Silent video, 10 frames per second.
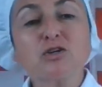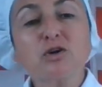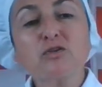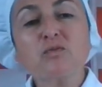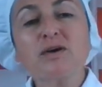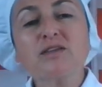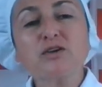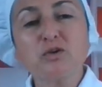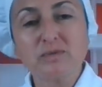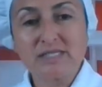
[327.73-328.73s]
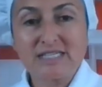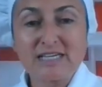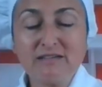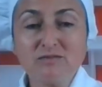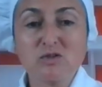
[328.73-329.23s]
you know, the one that you
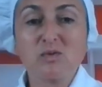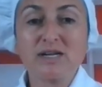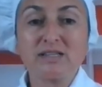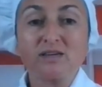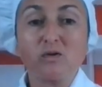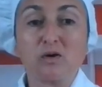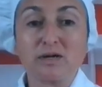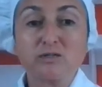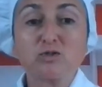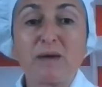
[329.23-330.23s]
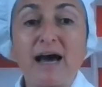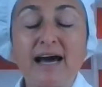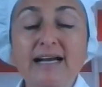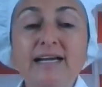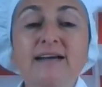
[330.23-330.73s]
received, the one in the orange
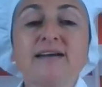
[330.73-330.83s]
bag?